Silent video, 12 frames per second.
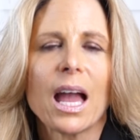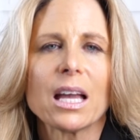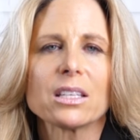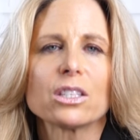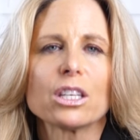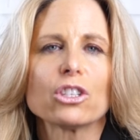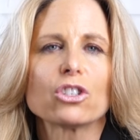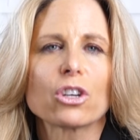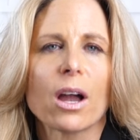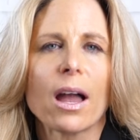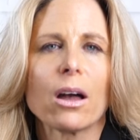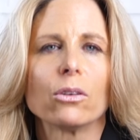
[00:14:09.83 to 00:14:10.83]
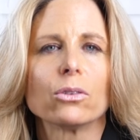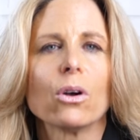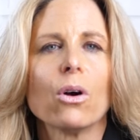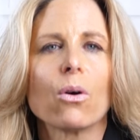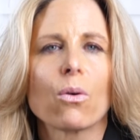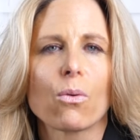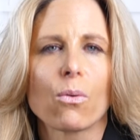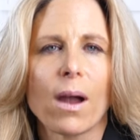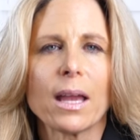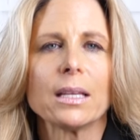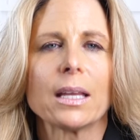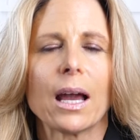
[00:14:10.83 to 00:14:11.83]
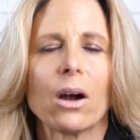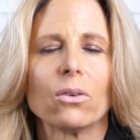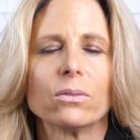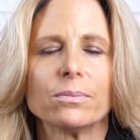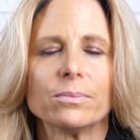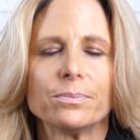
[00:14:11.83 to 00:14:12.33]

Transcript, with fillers: as this child right now?